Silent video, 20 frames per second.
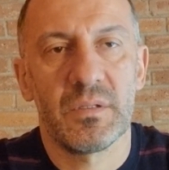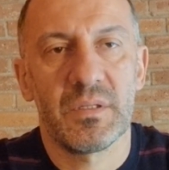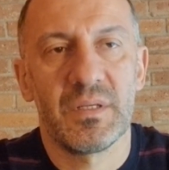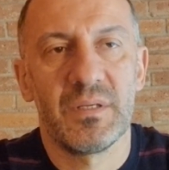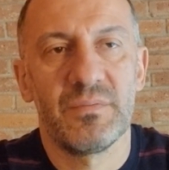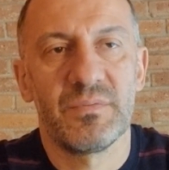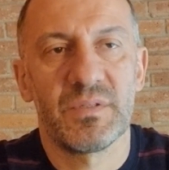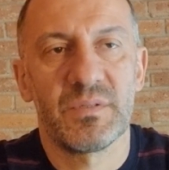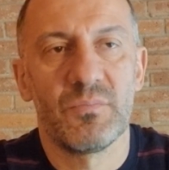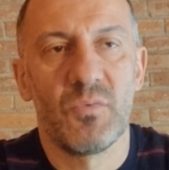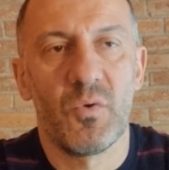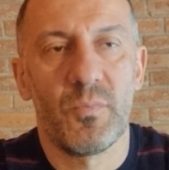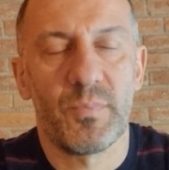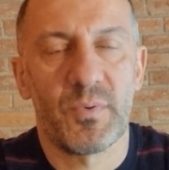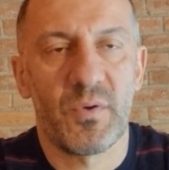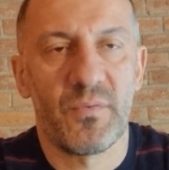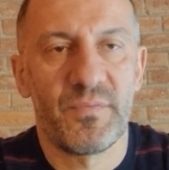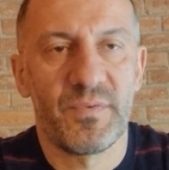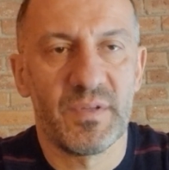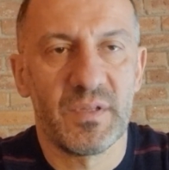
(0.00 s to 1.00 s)
gives more
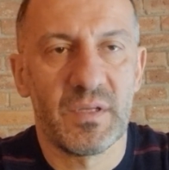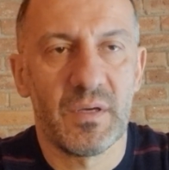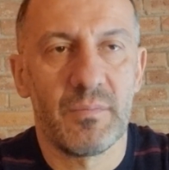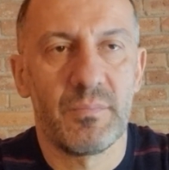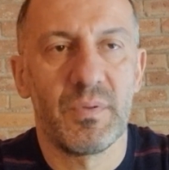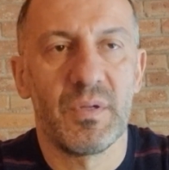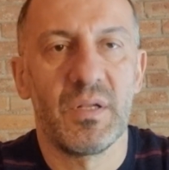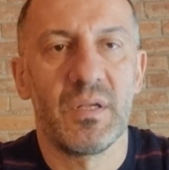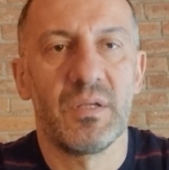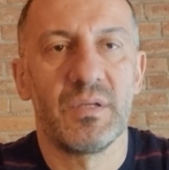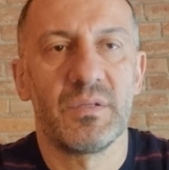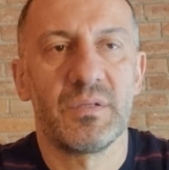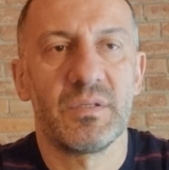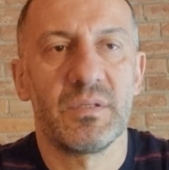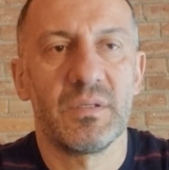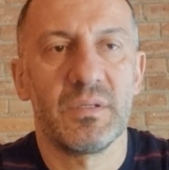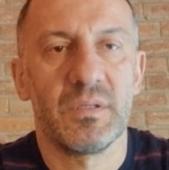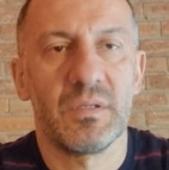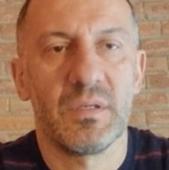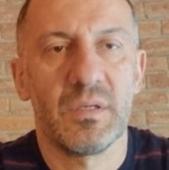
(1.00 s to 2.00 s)

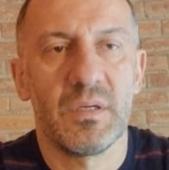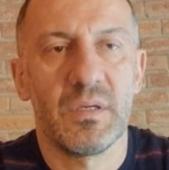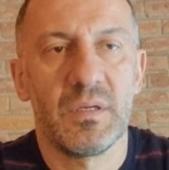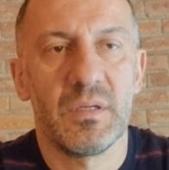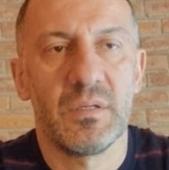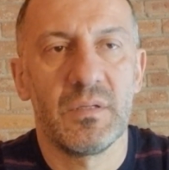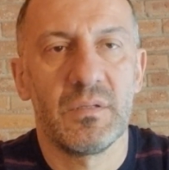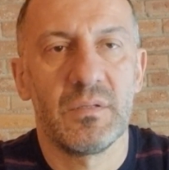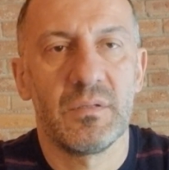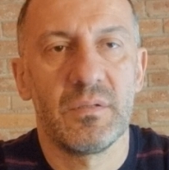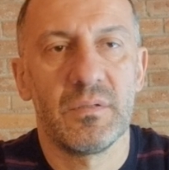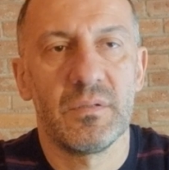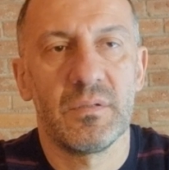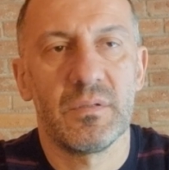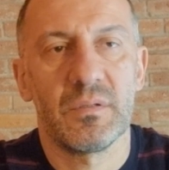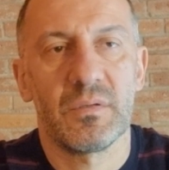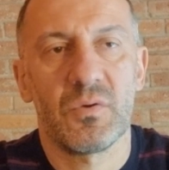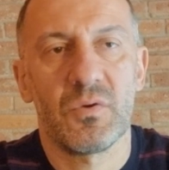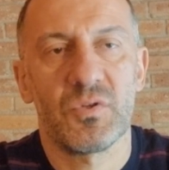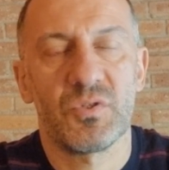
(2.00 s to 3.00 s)
profitability, and
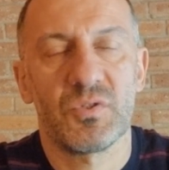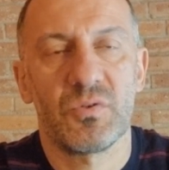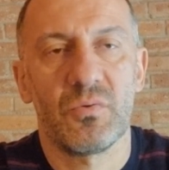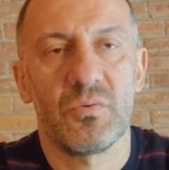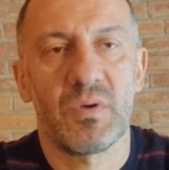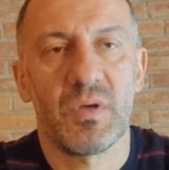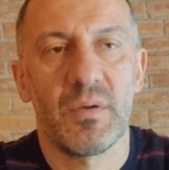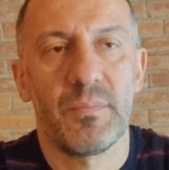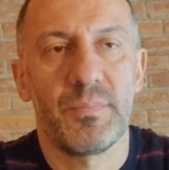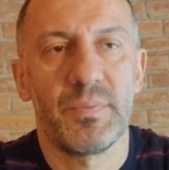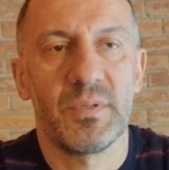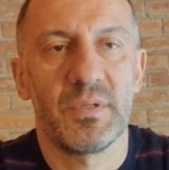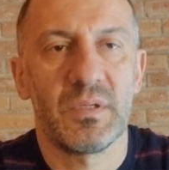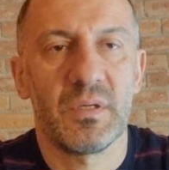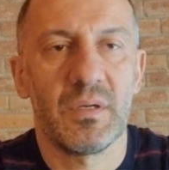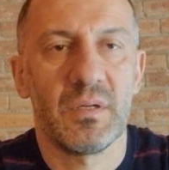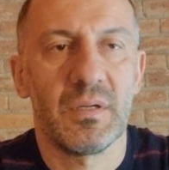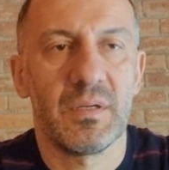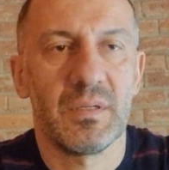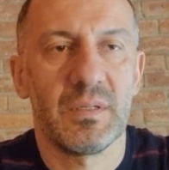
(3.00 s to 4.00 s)
cost of
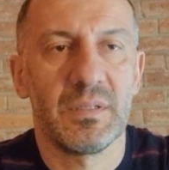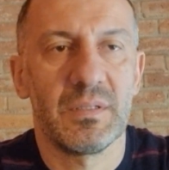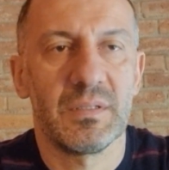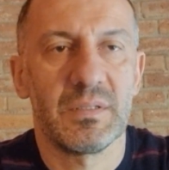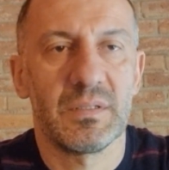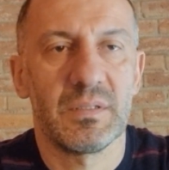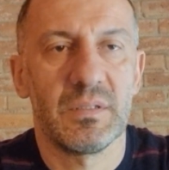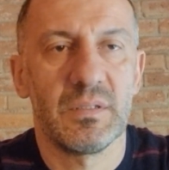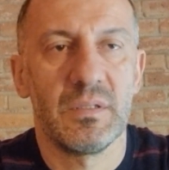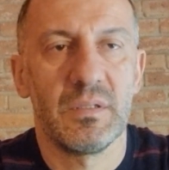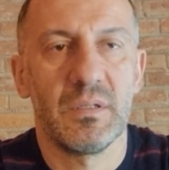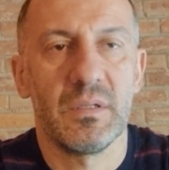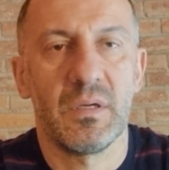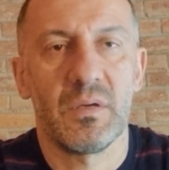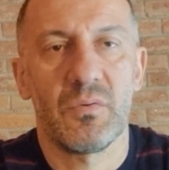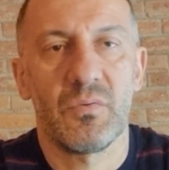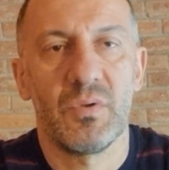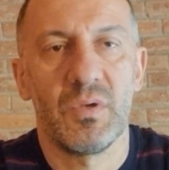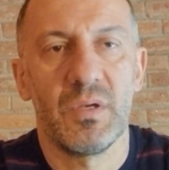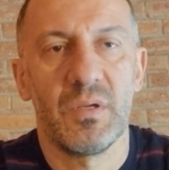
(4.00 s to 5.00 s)
capital is in
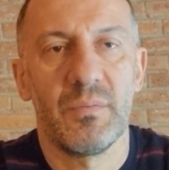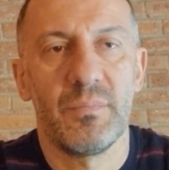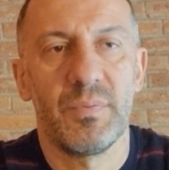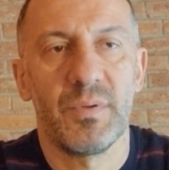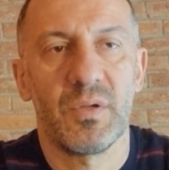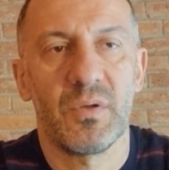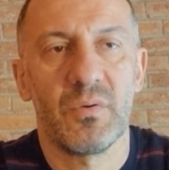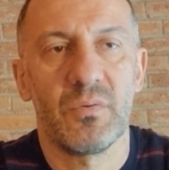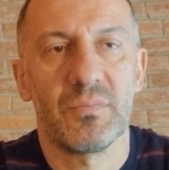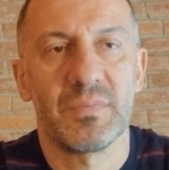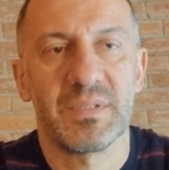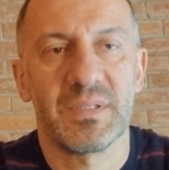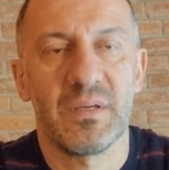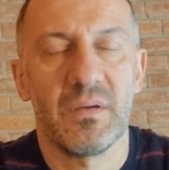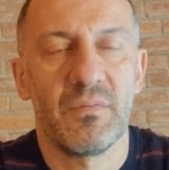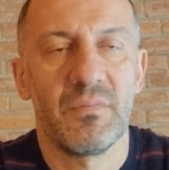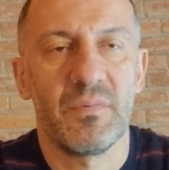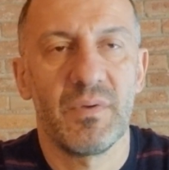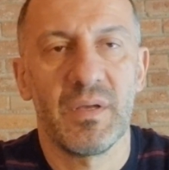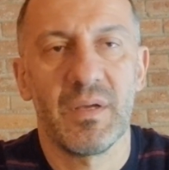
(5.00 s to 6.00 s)
equilibrium
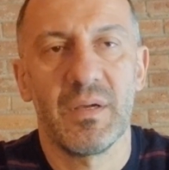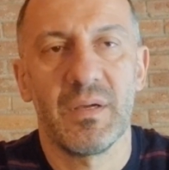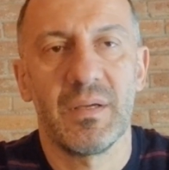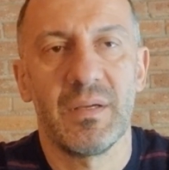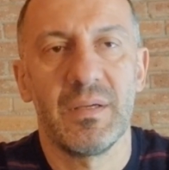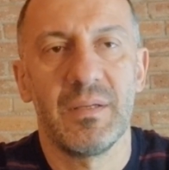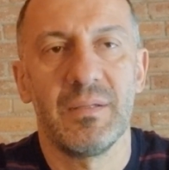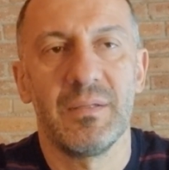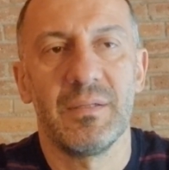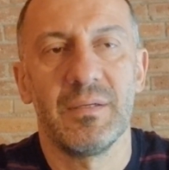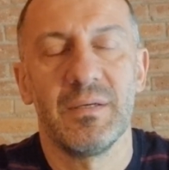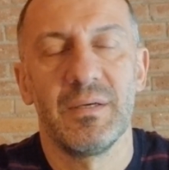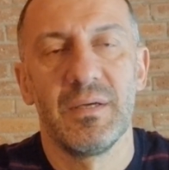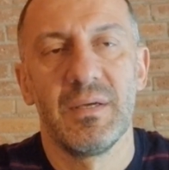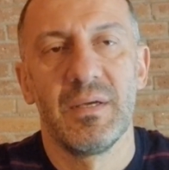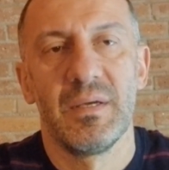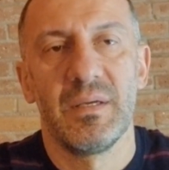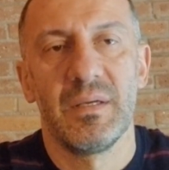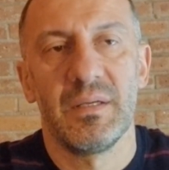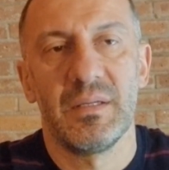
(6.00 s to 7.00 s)
somewhere, and
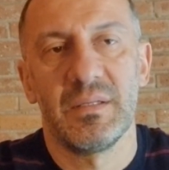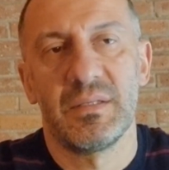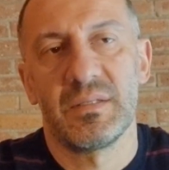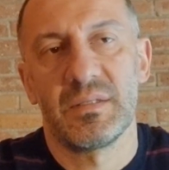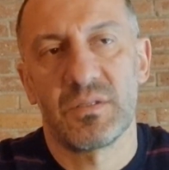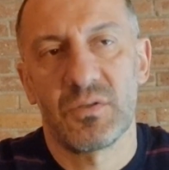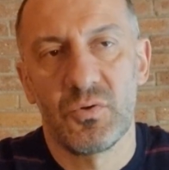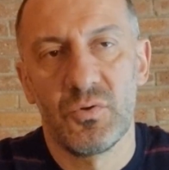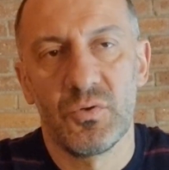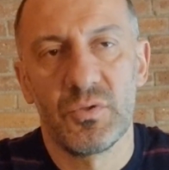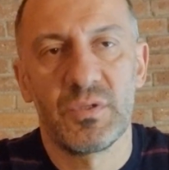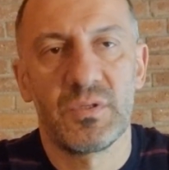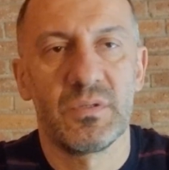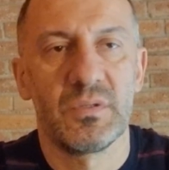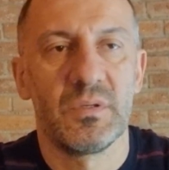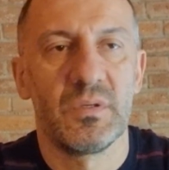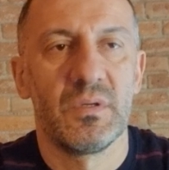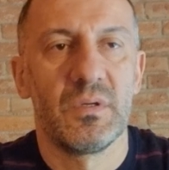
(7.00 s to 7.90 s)
it's good